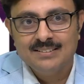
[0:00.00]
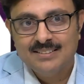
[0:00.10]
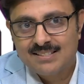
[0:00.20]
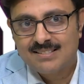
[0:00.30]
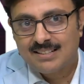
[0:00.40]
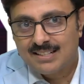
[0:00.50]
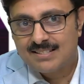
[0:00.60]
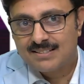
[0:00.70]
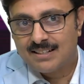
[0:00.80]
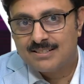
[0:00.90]
This
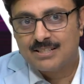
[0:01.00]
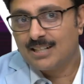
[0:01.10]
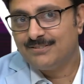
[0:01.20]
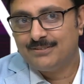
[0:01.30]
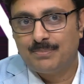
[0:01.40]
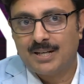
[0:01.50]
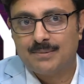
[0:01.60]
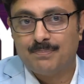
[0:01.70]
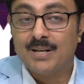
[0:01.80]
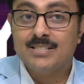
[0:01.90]
is a tough
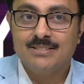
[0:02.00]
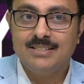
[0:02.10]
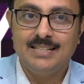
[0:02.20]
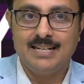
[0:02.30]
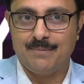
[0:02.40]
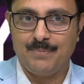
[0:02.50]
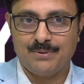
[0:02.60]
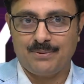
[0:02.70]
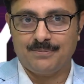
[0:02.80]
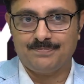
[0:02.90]
but much needed
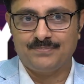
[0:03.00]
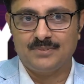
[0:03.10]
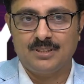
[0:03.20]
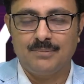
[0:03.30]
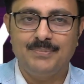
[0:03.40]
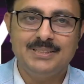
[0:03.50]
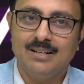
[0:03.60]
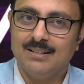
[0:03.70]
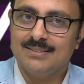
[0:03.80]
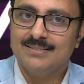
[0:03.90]
episode
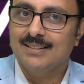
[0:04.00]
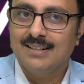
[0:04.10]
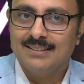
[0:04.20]
because